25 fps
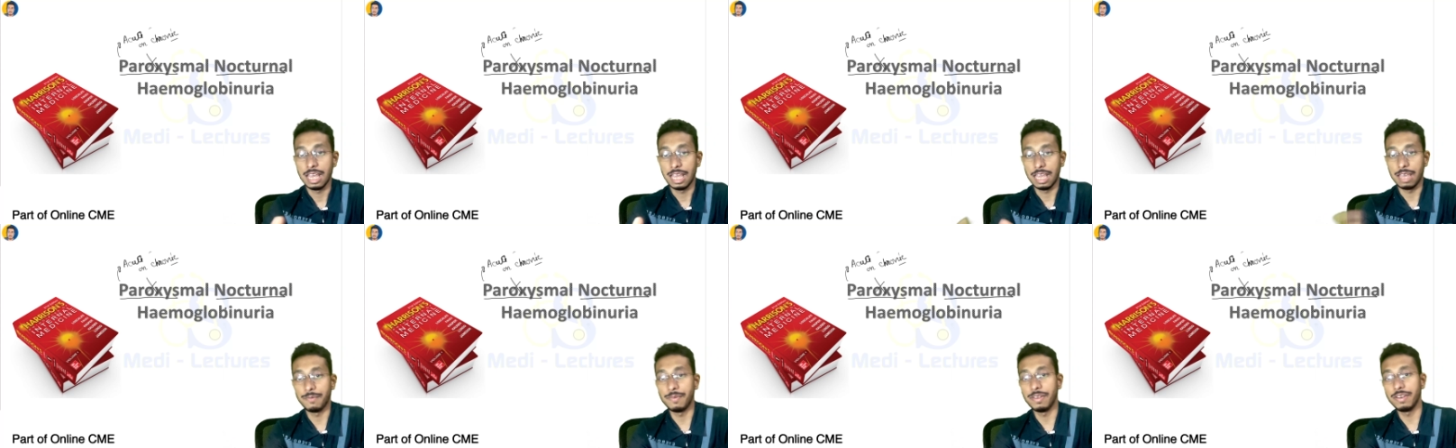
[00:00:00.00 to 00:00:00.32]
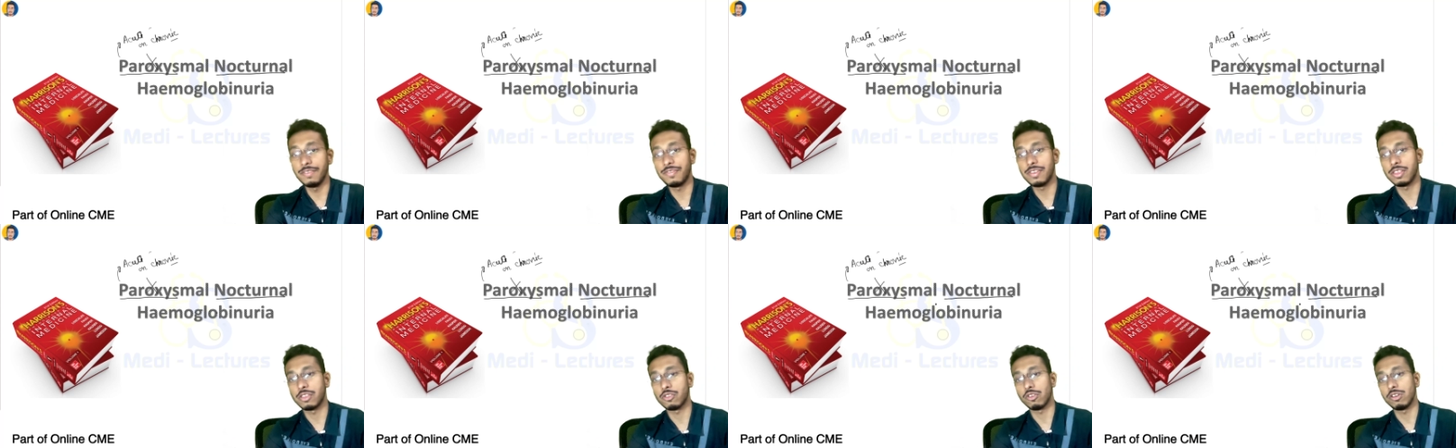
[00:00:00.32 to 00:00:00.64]

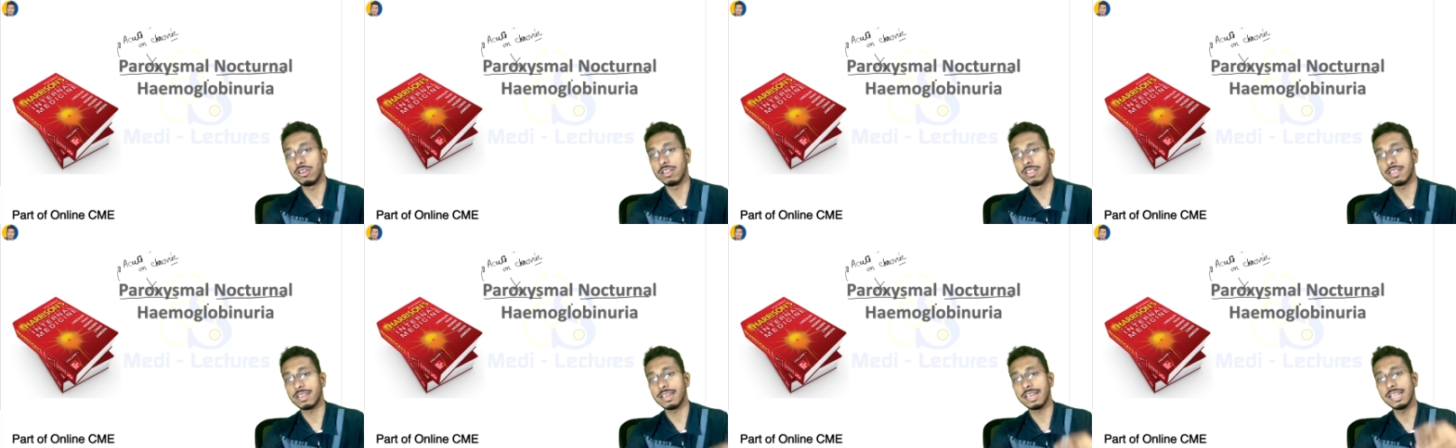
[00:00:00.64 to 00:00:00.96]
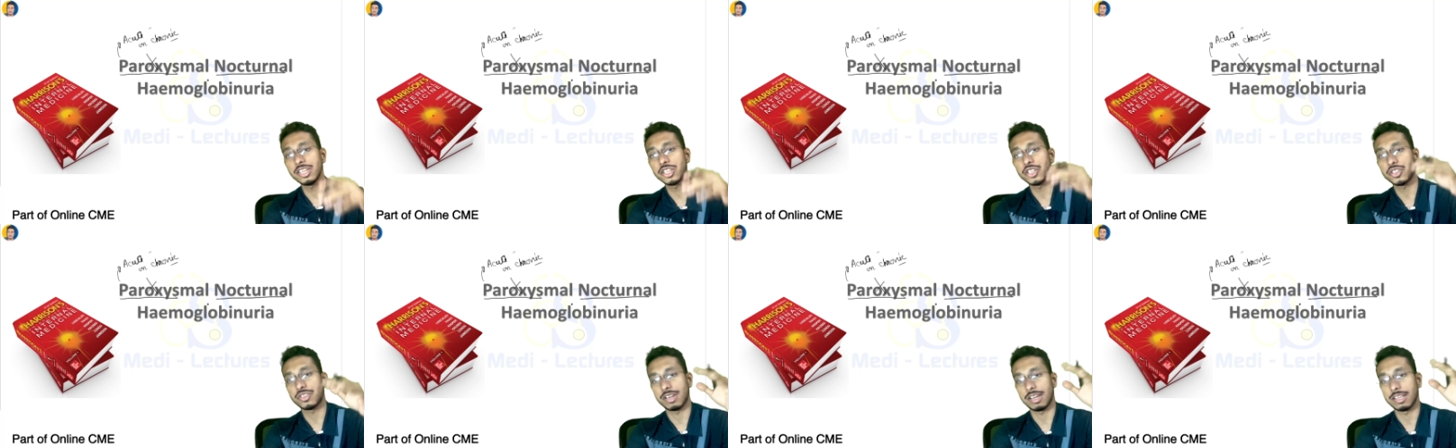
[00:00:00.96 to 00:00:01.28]
even
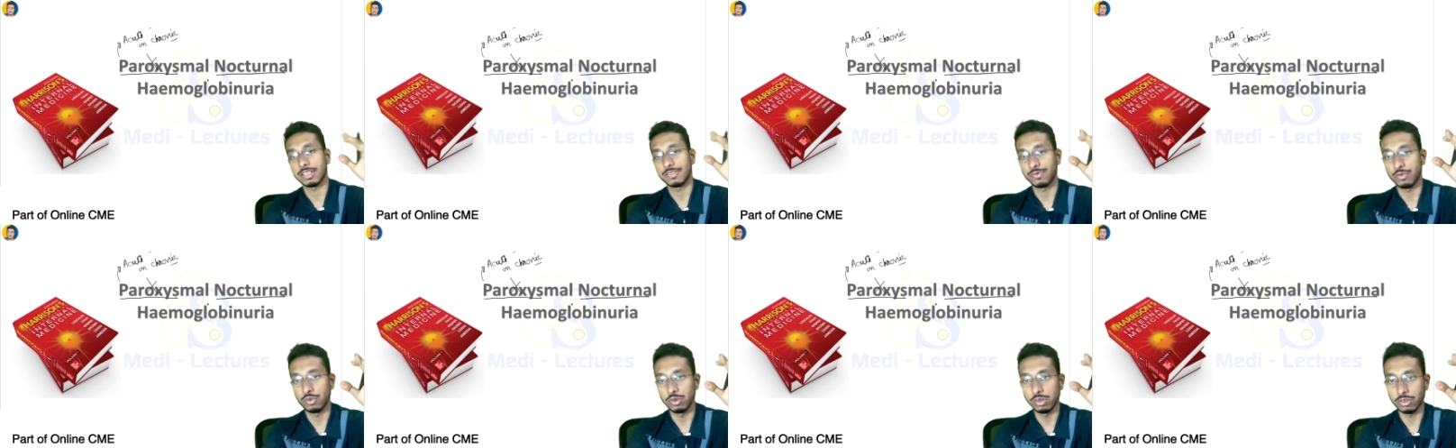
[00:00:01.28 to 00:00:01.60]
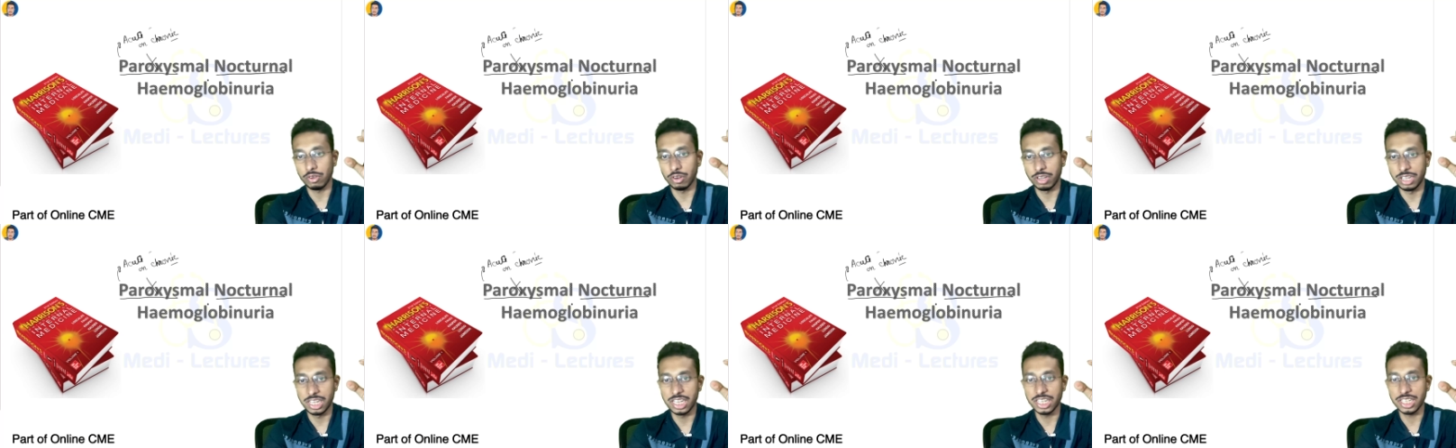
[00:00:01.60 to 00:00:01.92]
physiological stressful
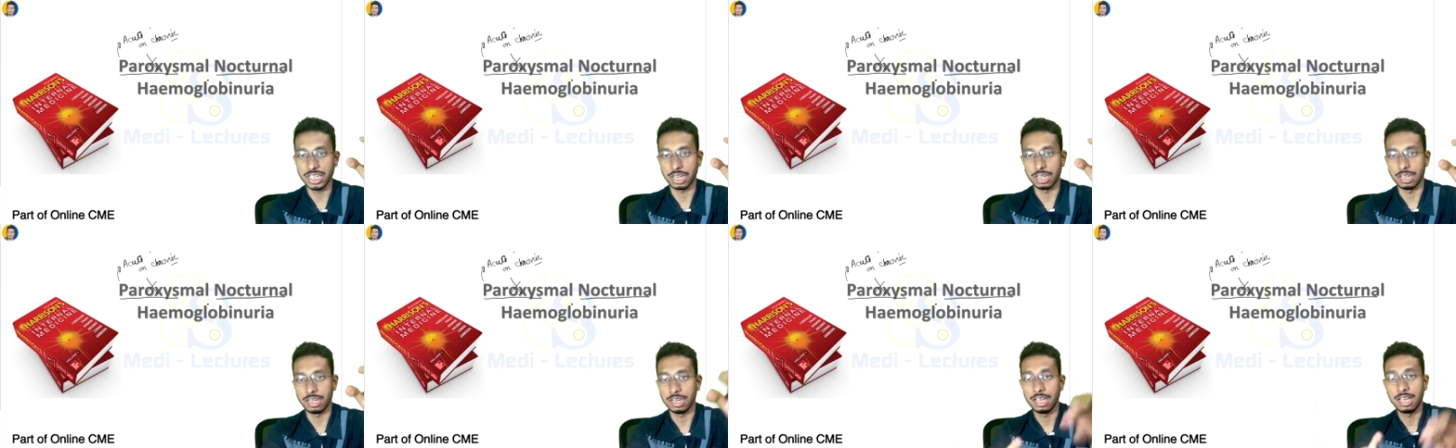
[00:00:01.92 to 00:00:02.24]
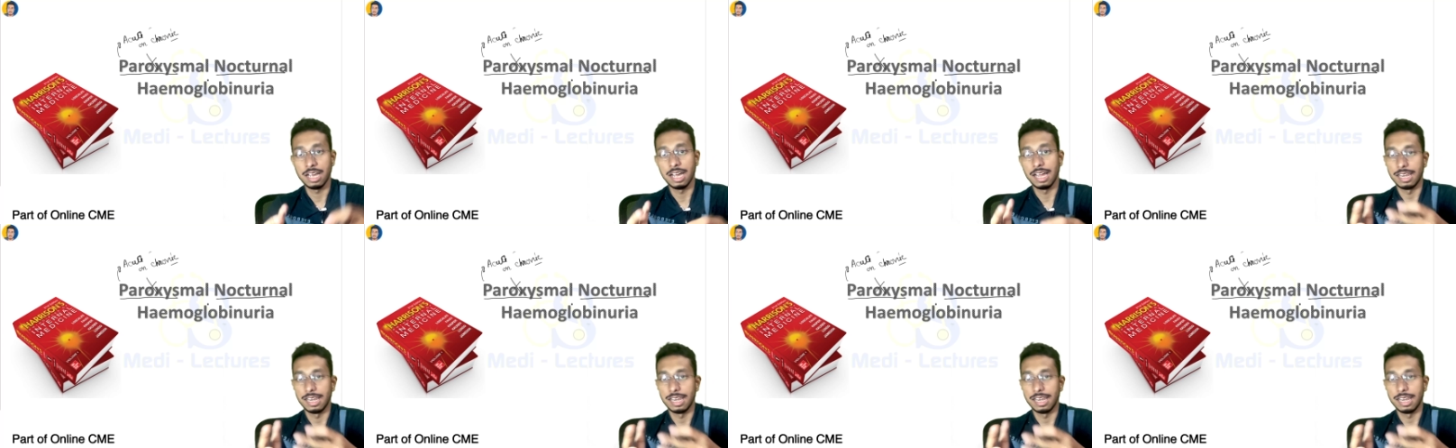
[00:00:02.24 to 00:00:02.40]
condition